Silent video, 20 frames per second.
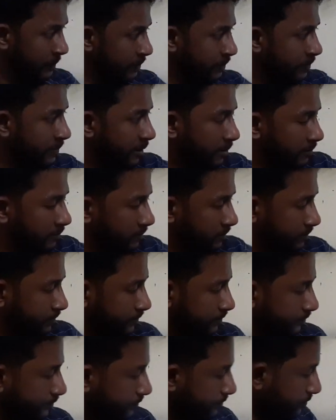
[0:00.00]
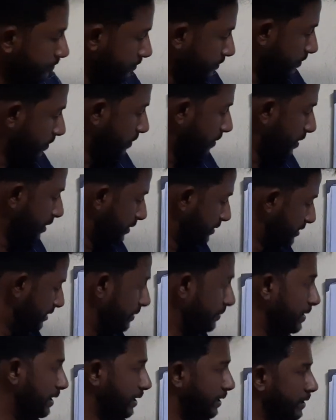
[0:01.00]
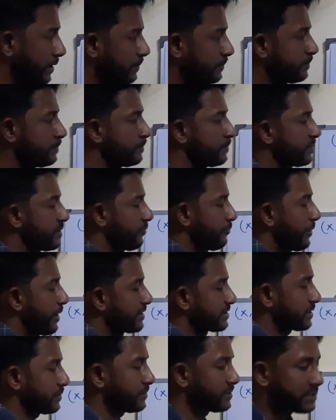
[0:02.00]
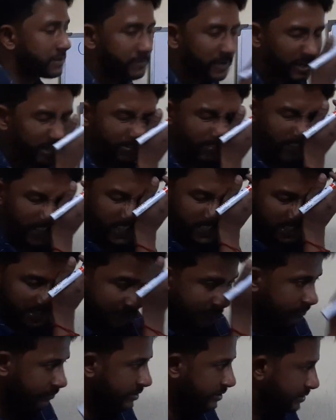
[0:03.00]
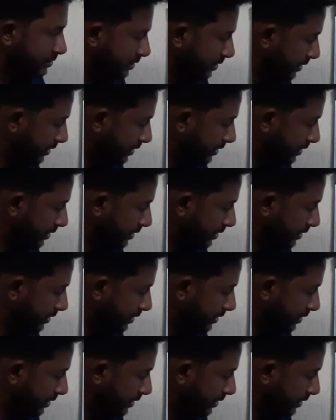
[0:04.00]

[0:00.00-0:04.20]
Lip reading: Now similarly, the first term is the multiplication of these two